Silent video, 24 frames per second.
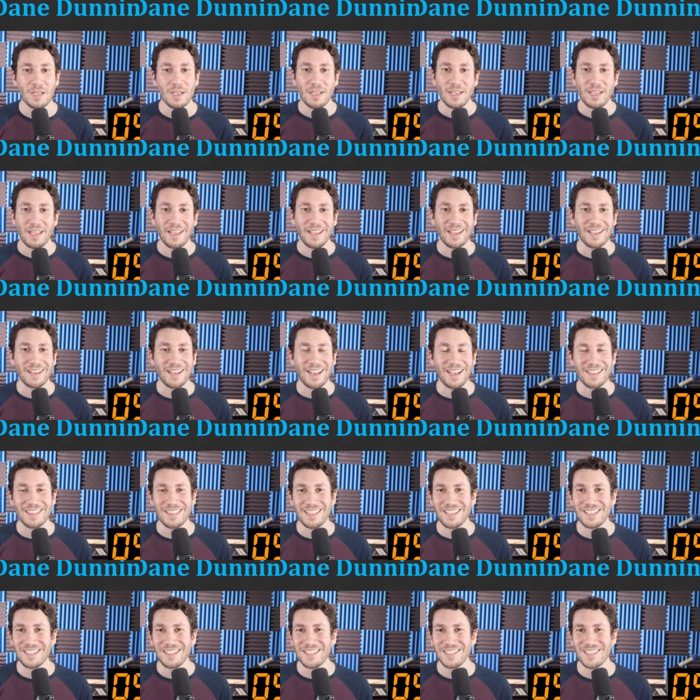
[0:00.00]
And I
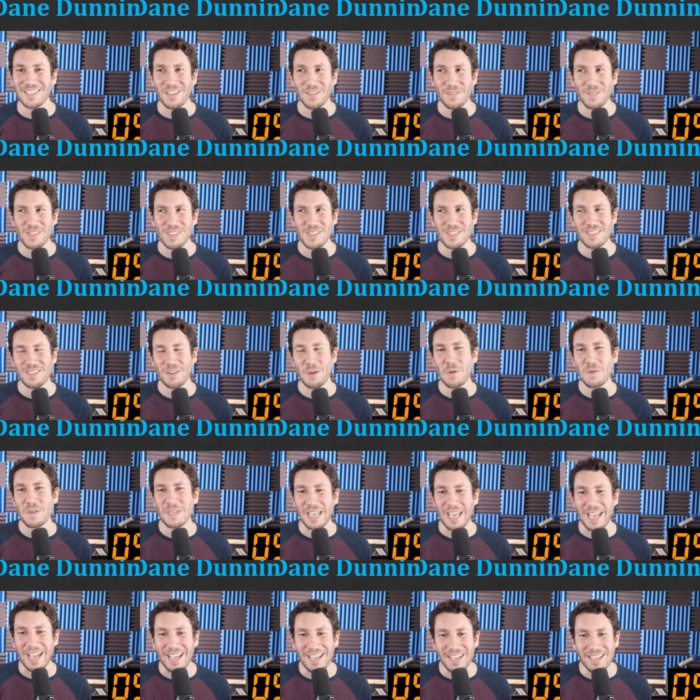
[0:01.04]
think his stuff is
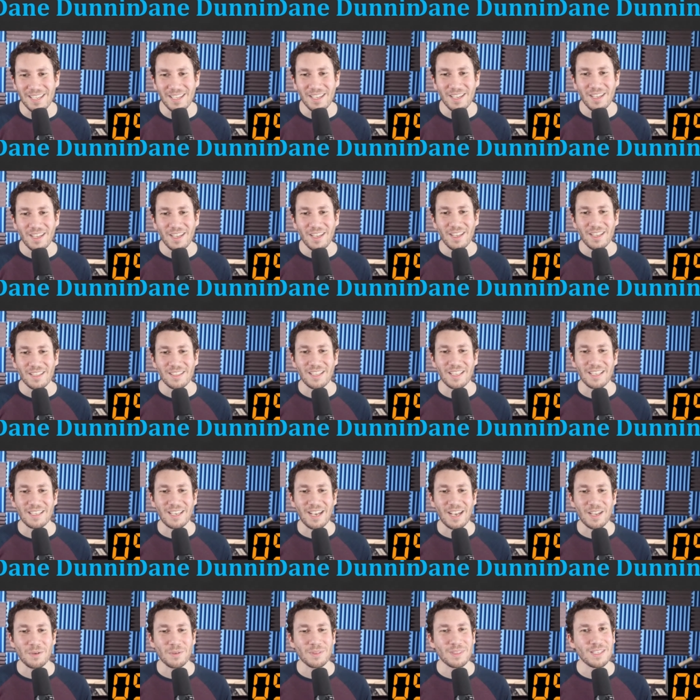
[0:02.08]
okay. Like
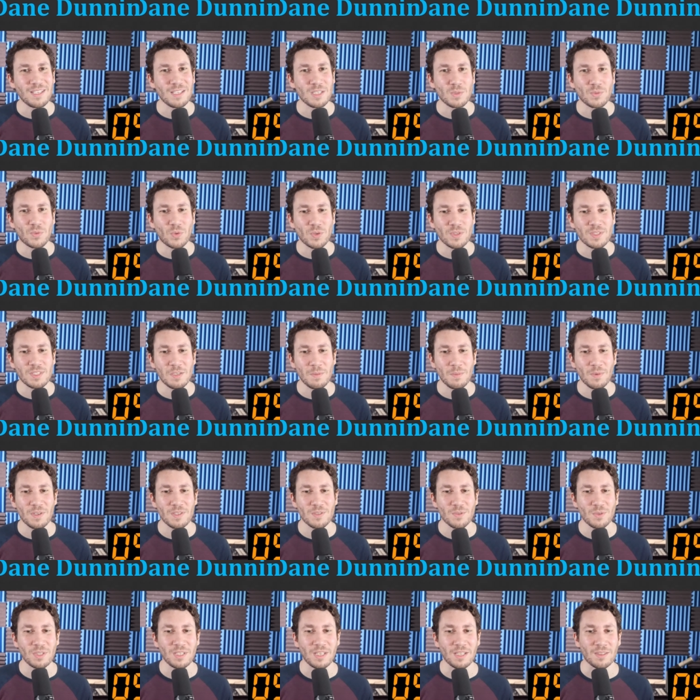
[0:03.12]
I don't think his four seamer
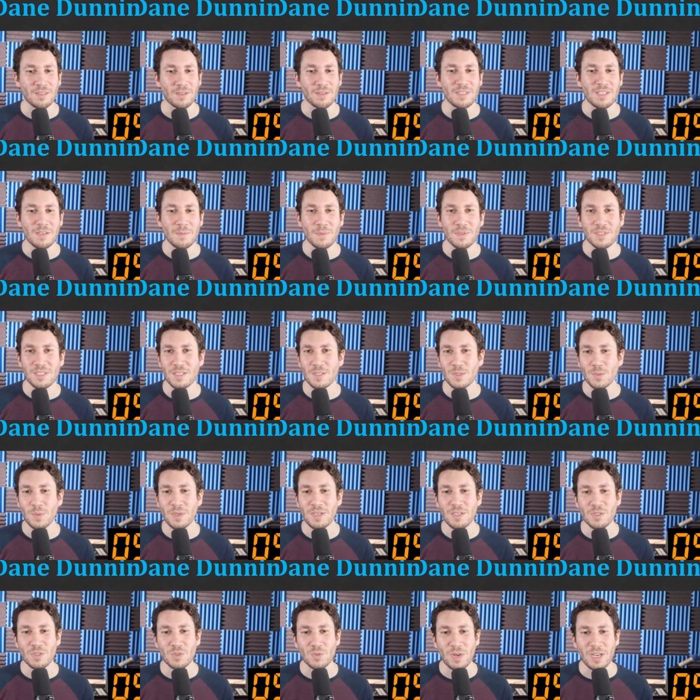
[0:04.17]
is really a 13%
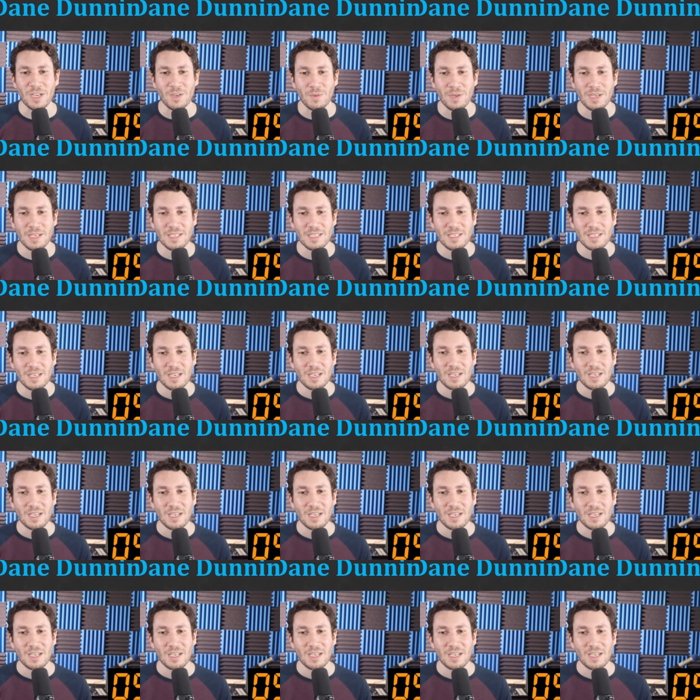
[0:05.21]
swing strike rate.